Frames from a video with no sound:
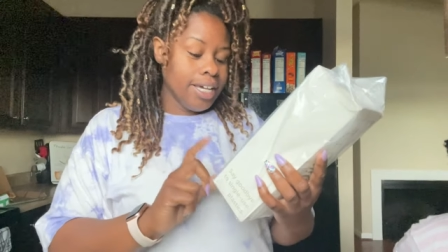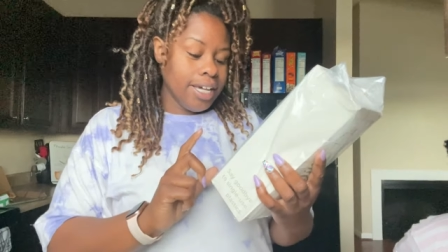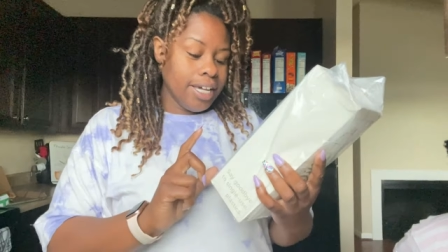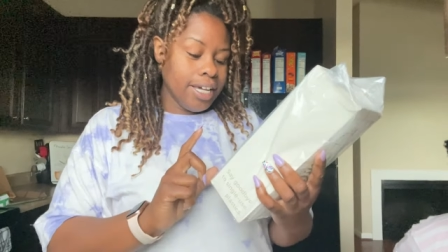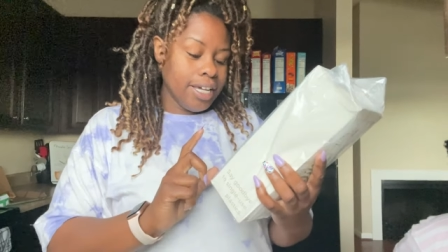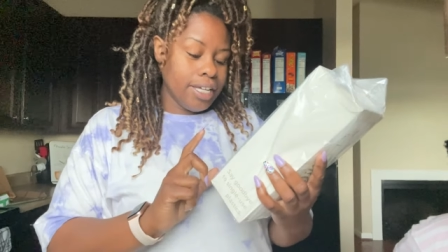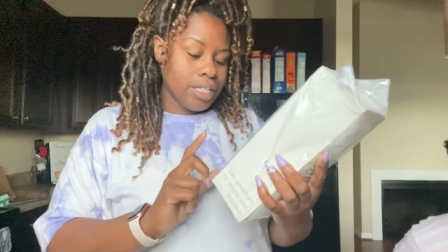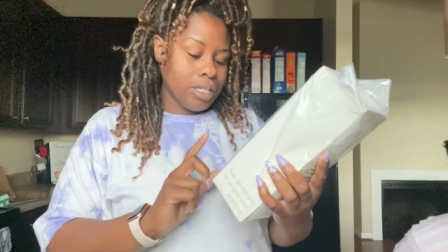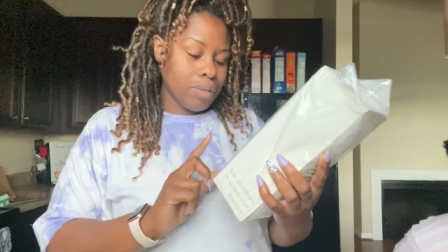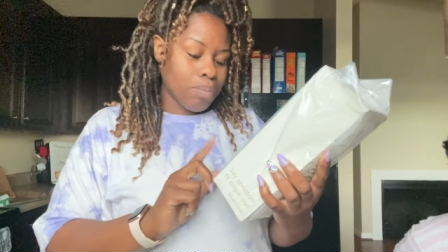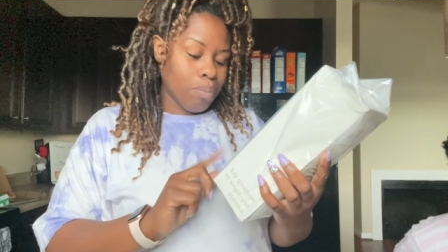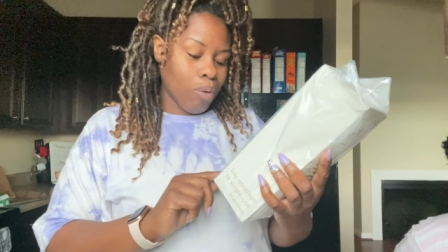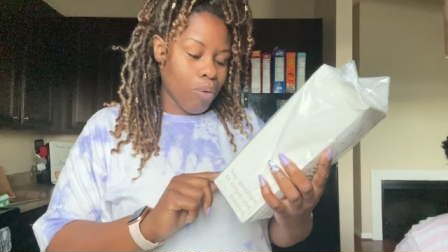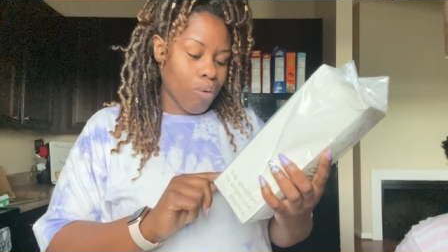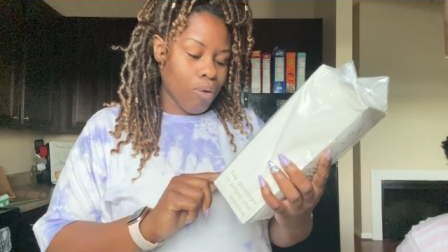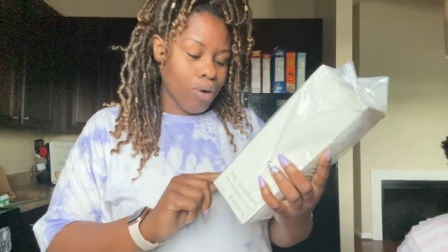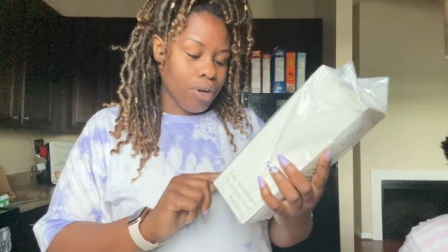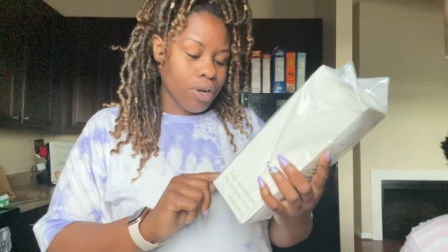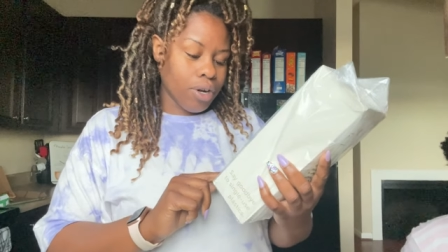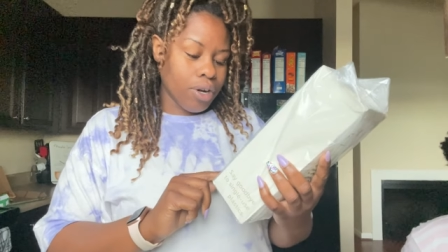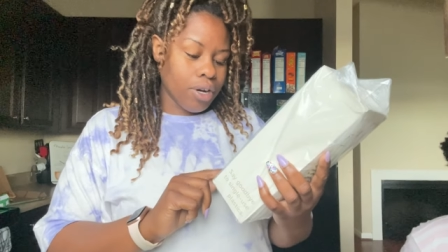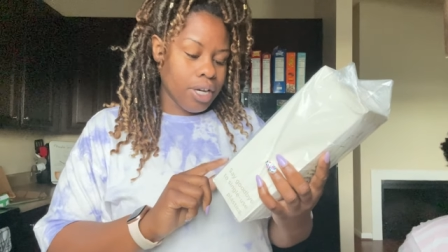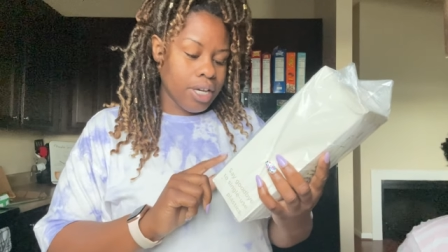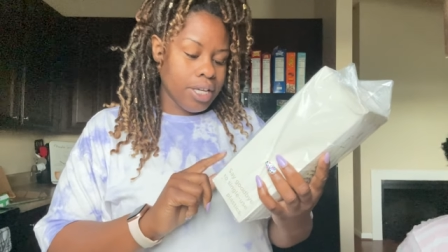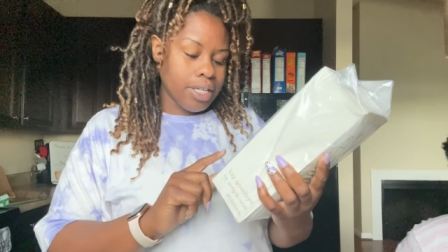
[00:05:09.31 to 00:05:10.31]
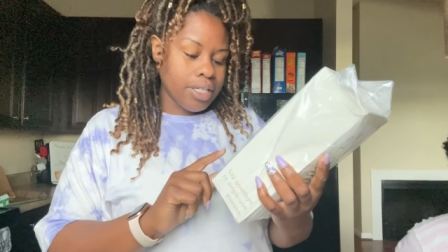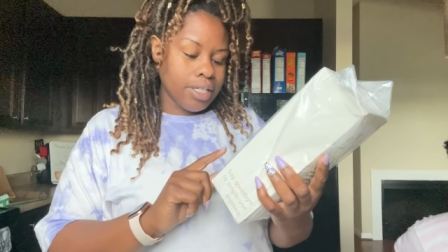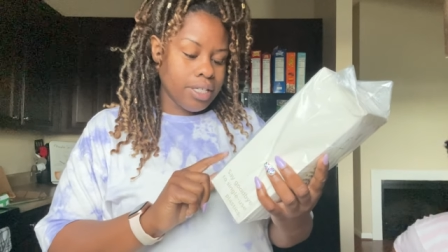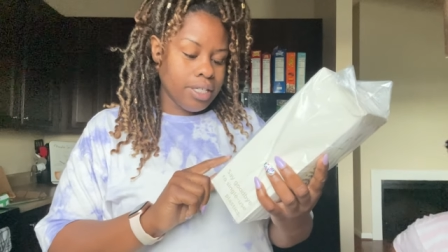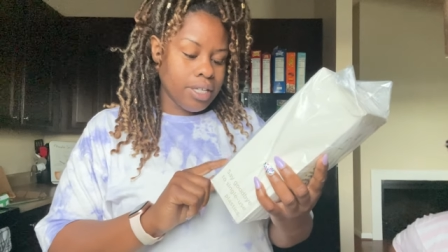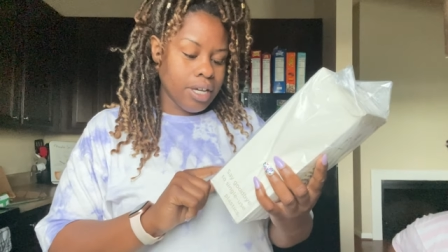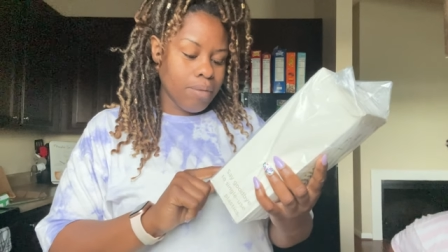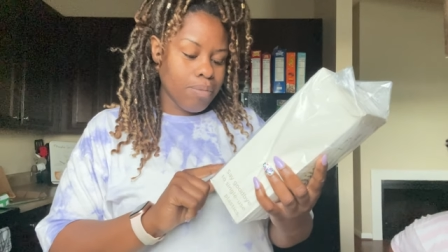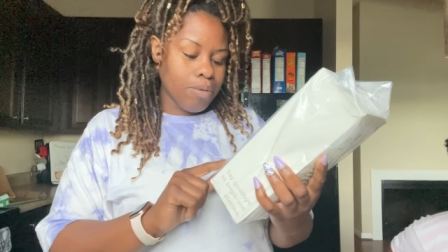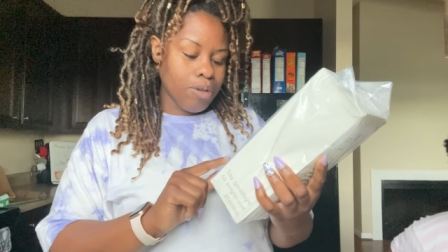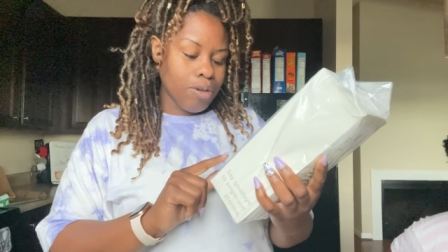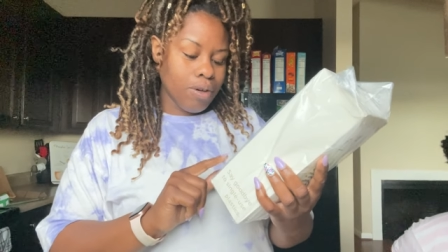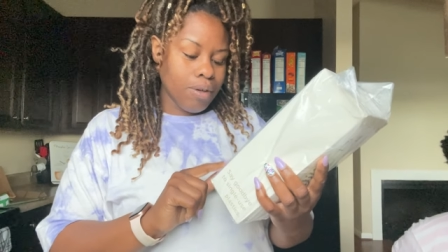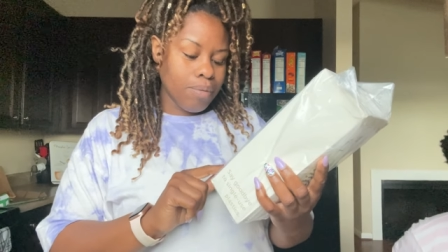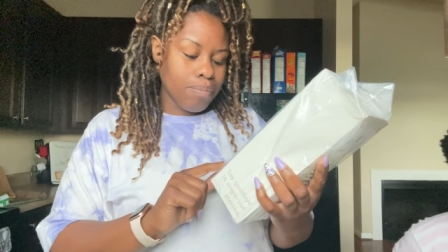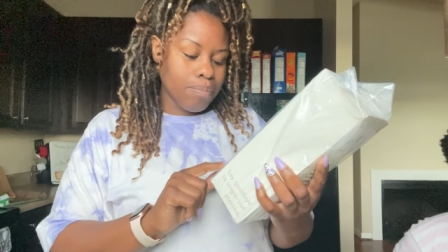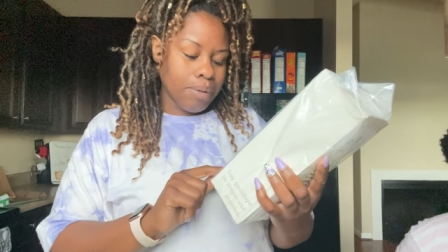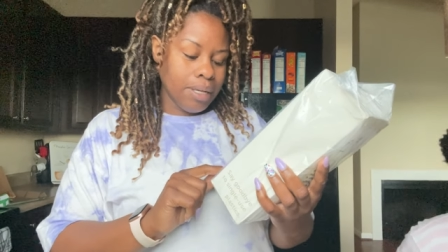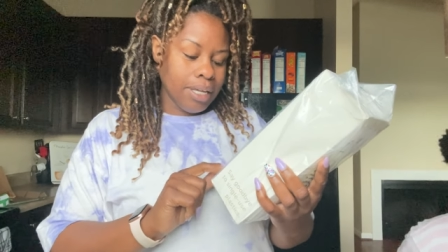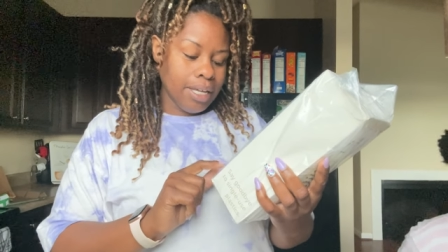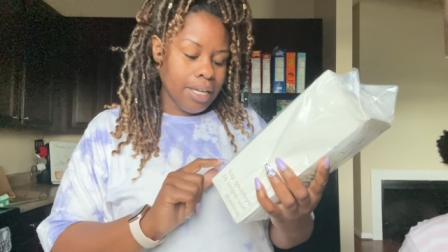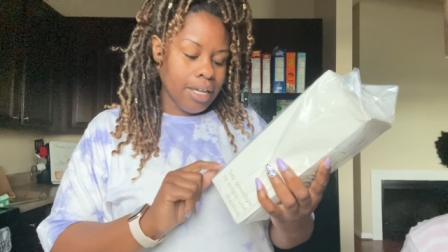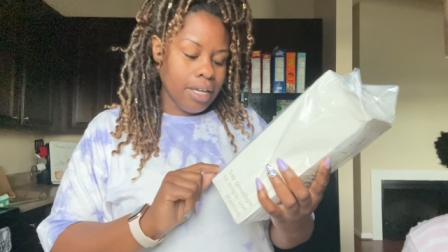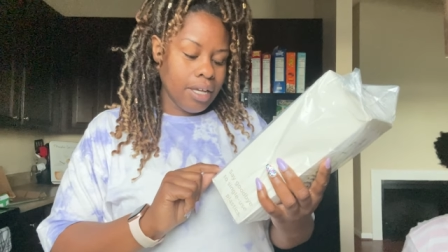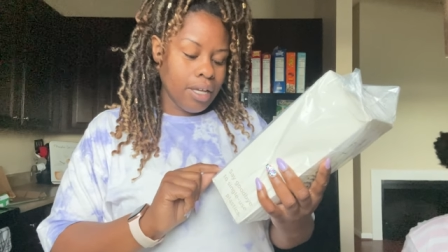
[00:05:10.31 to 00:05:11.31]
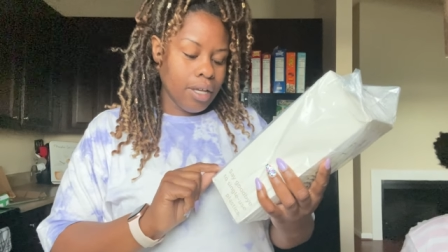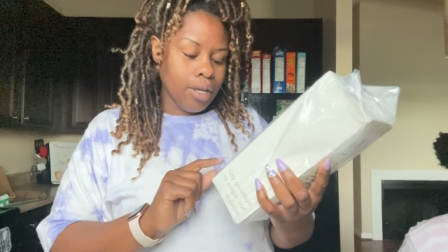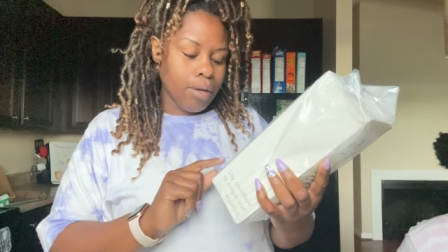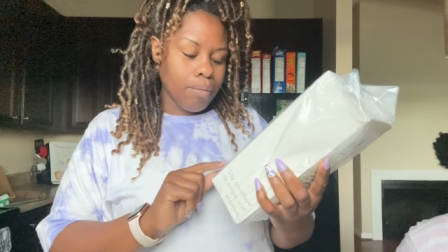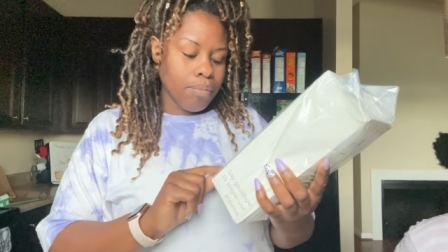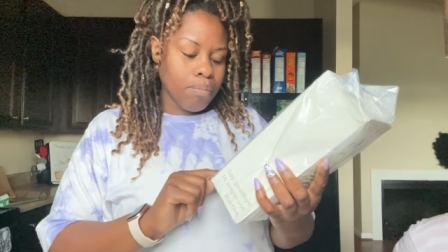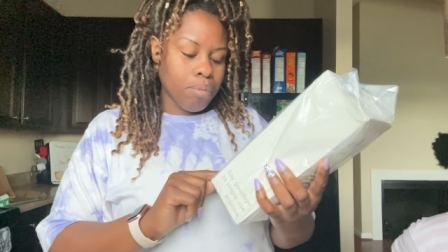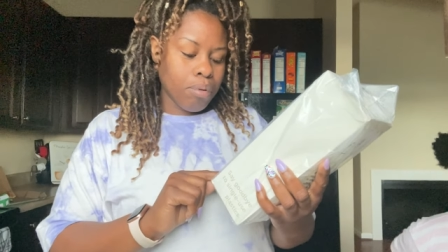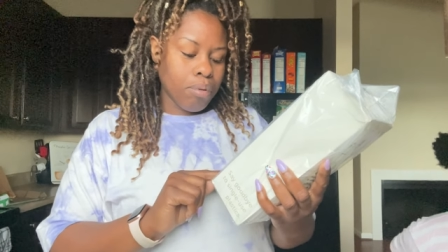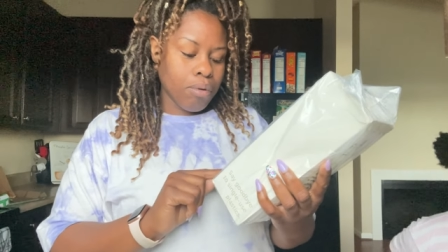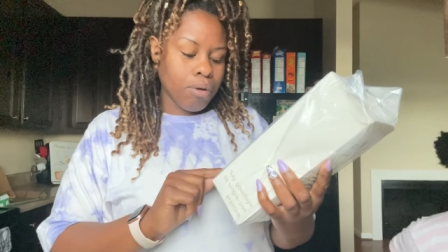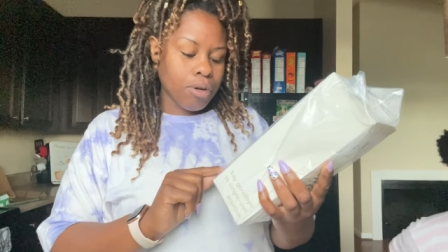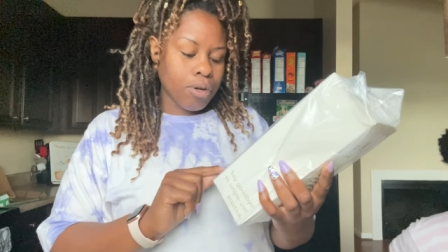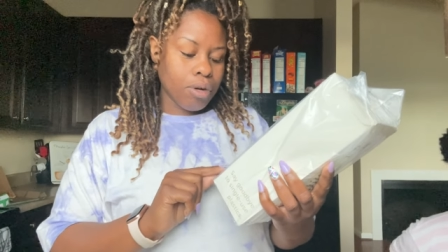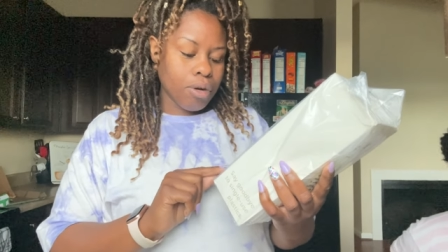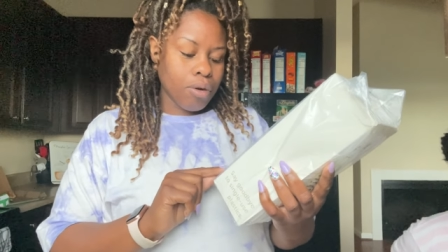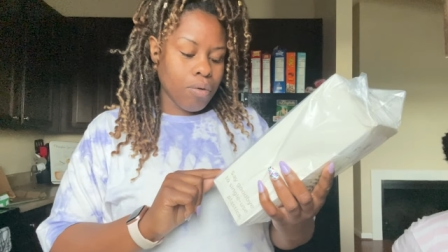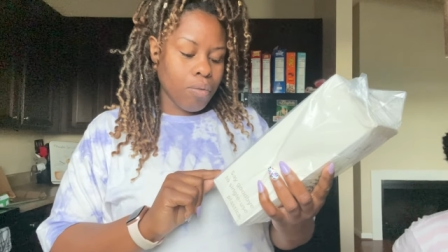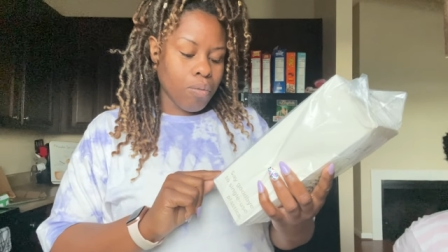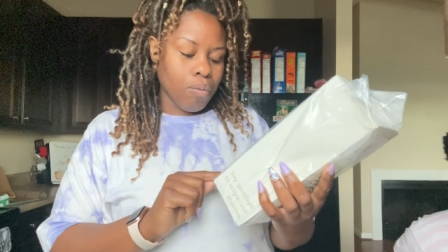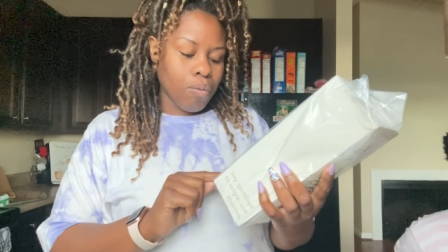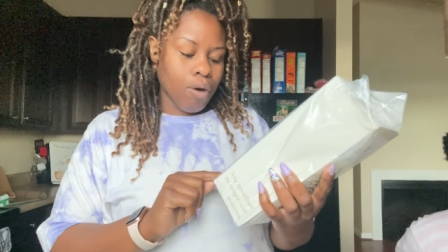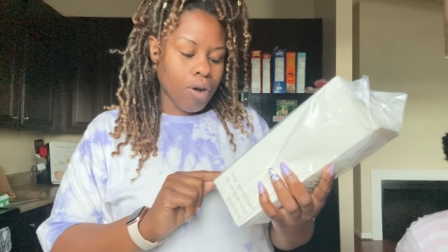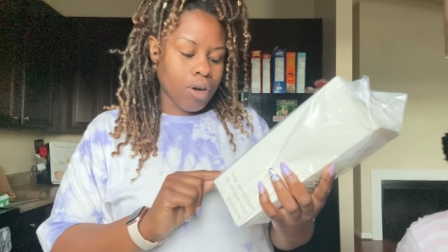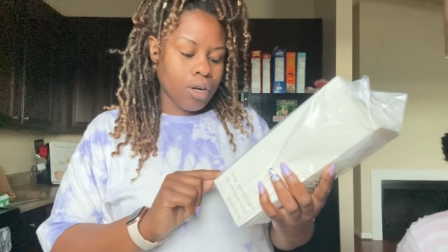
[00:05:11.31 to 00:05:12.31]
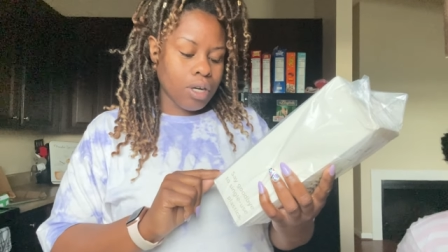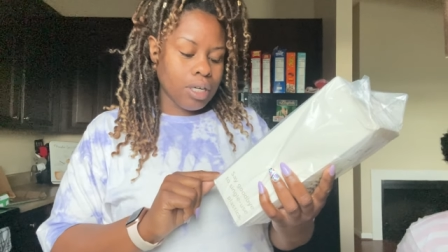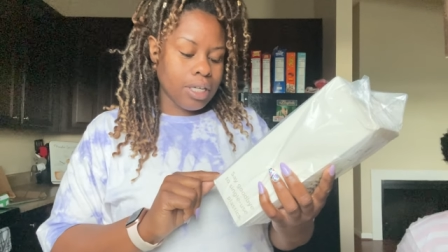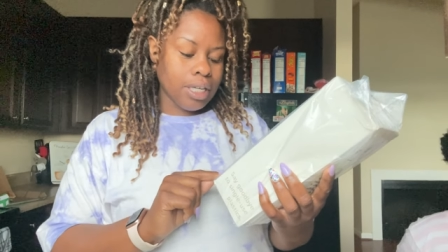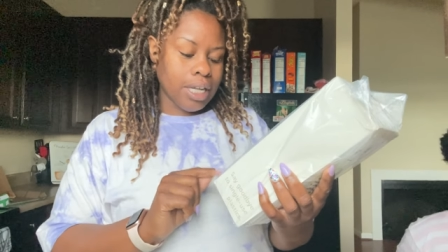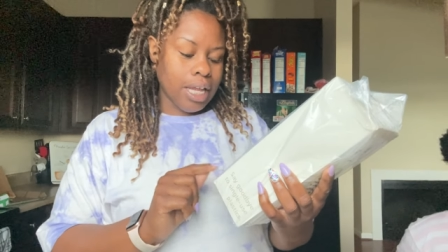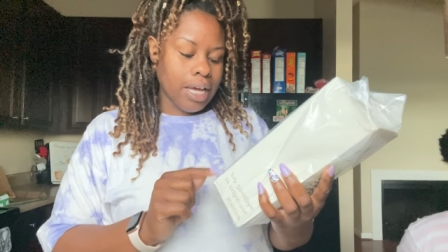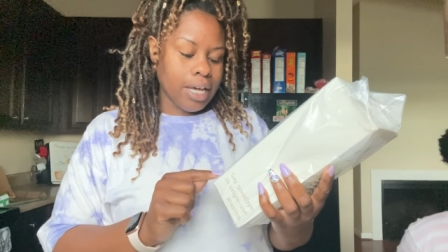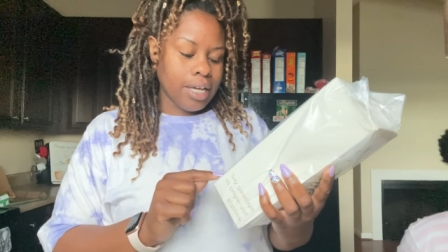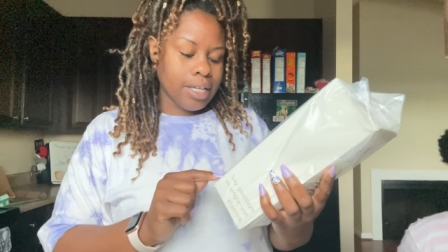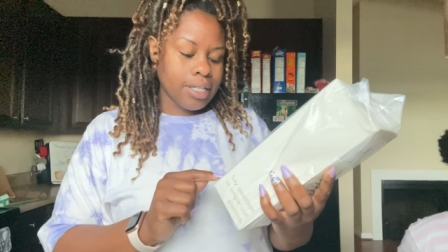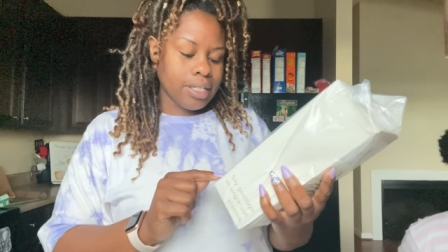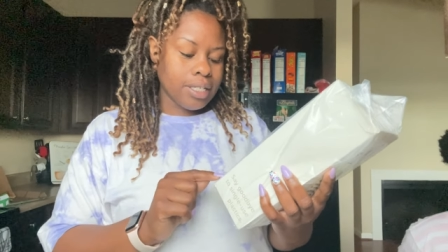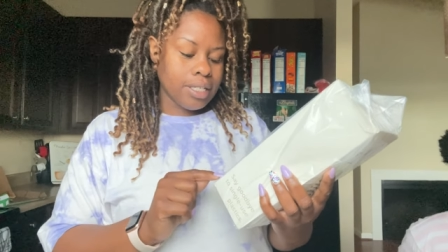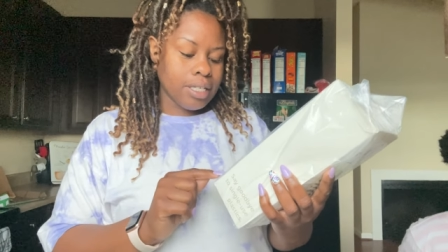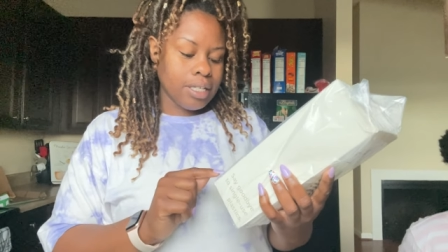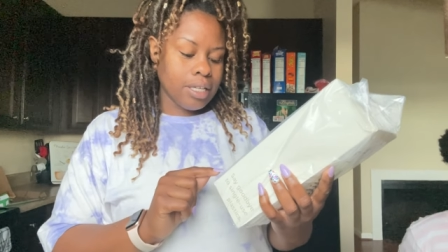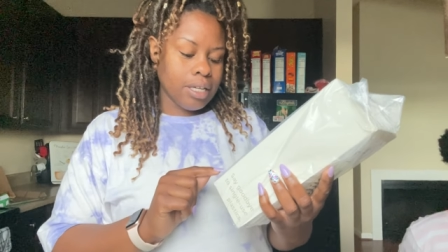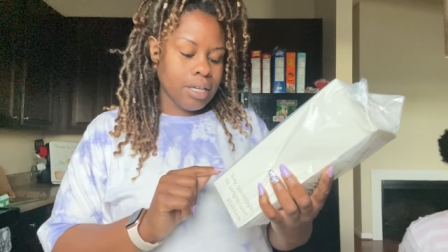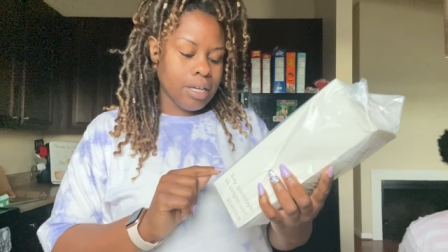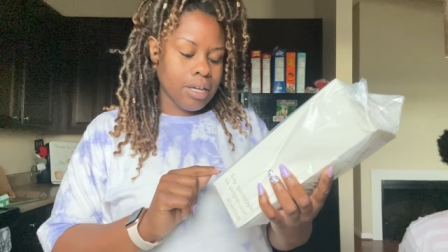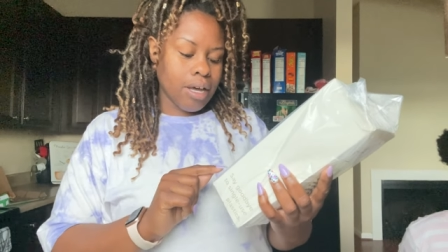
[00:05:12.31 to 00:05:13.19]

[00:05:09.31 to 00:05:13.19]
It's Porter. It's WMP Porter water glass.